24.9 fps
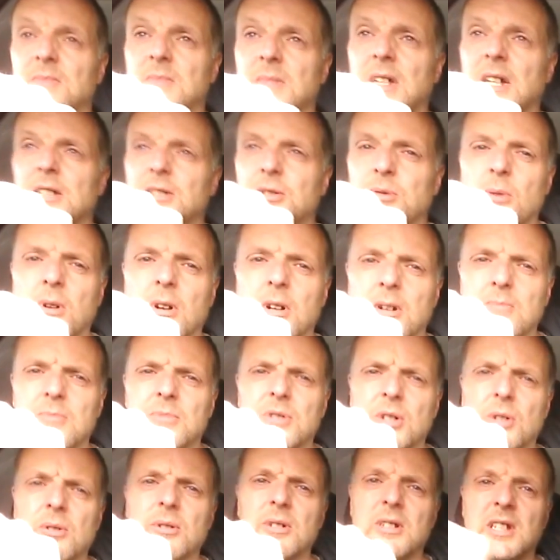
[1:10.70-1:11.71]
That's why
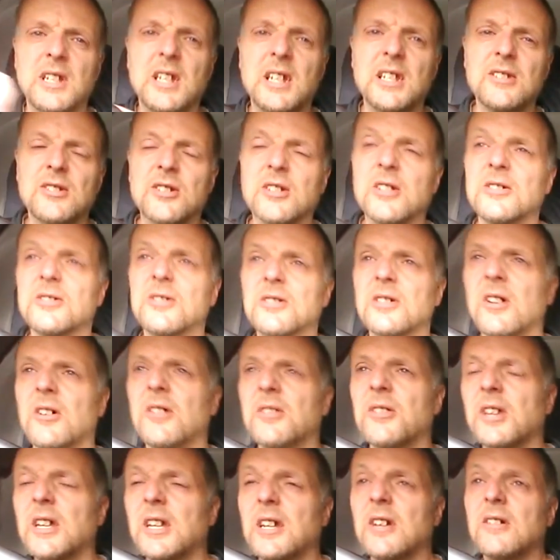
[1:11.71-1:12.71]
I'm doing these, because
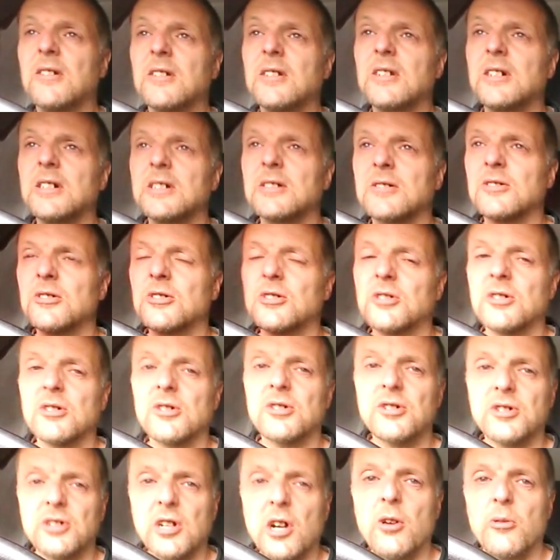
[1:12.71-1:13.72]
I think I'd like to
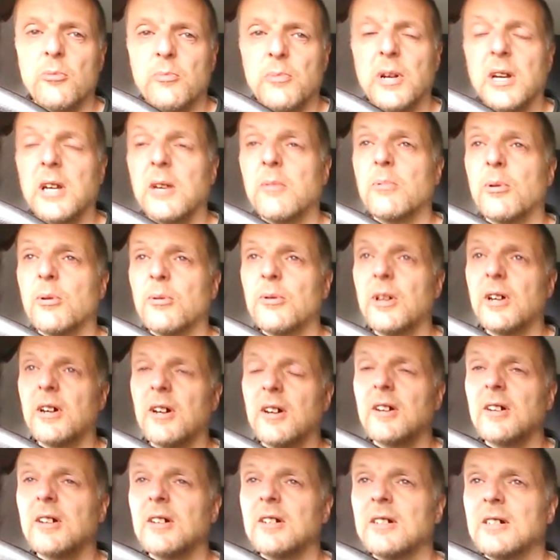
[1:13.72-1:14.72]
just show people
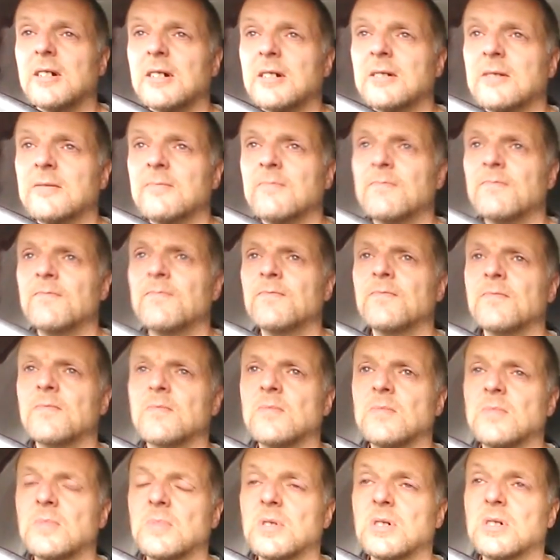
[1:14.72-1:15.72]
that,
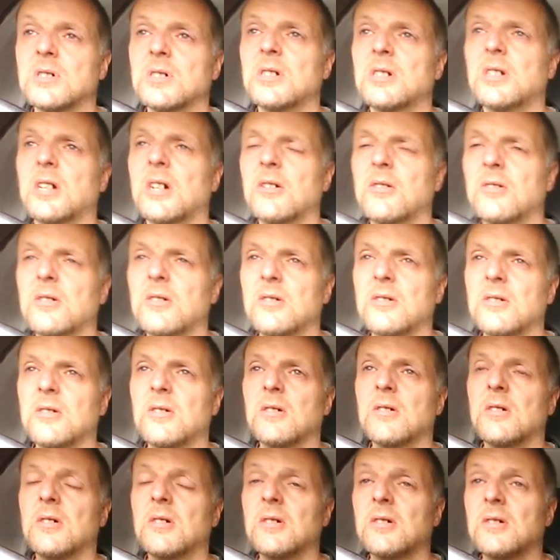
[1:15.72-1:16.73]
you know, you
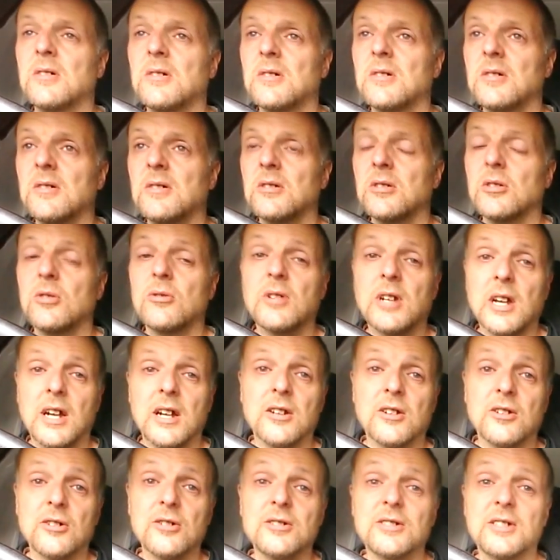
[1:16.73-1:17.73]

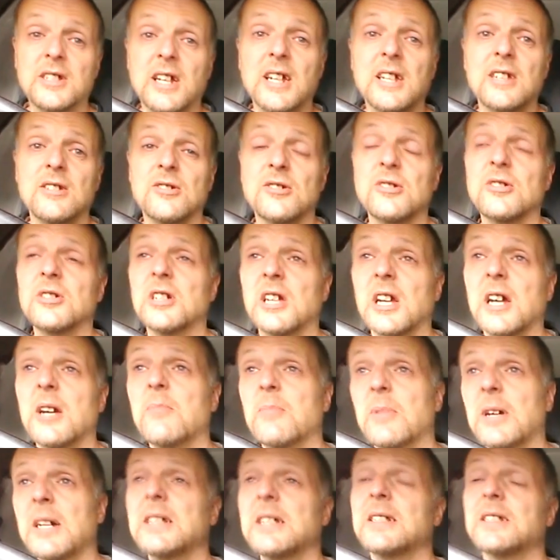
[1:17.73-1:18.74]
get good days and you
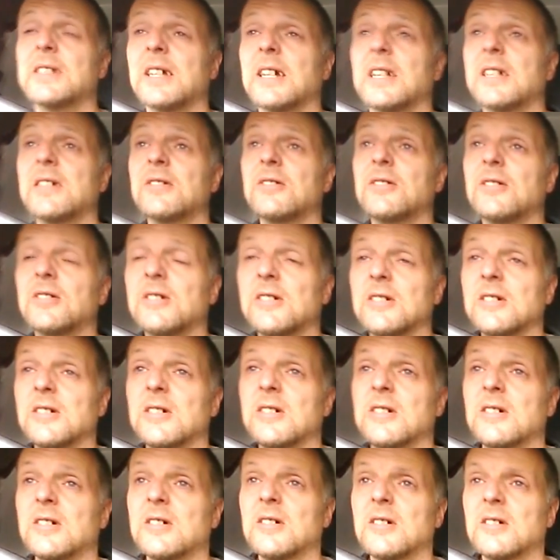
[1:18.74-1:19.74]
get bad days,
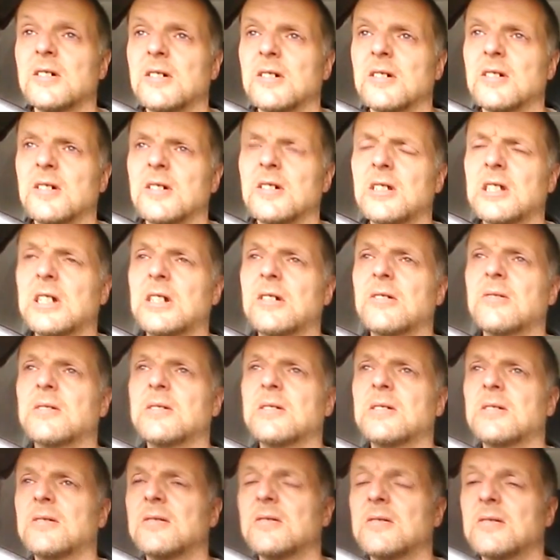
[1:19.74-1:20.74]
you know.